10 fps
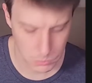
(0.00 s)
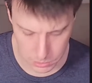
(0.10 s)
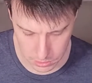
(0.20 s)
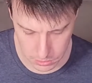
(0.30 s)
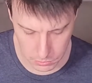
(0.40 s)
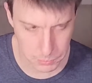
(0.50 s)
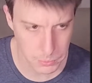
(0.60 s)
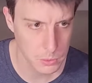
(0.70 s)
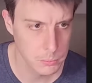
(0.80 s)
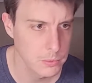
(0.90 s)
What can we
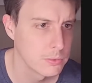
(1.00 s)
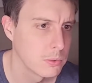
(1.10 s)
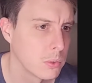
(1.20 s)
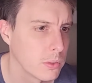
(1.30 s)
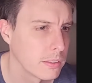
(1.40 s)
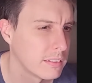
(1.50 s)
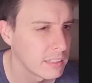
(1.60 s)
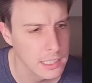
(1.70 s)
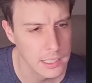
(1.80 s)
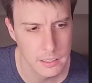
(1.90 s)
put before the
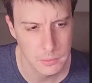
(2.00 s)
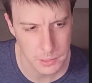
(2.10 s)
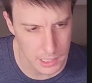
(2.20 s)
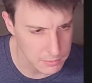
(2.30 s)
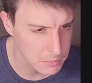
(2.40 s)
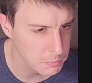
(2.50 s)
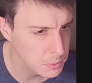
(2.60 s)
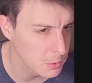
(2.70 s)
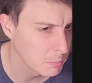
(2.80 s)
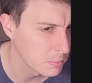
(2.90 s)
T that we haven't
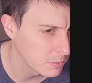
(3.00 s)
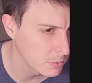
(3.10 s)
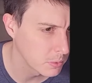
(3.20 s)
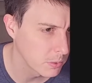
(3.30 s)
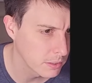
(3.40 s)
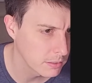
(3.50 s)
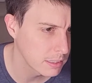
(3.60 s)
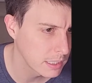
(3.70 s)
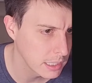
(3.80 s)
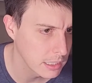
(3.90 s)
put before the
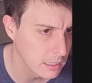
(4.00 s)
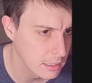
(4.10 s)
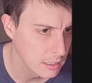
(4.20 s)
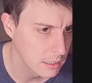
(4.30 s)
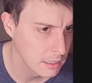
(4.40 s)
T?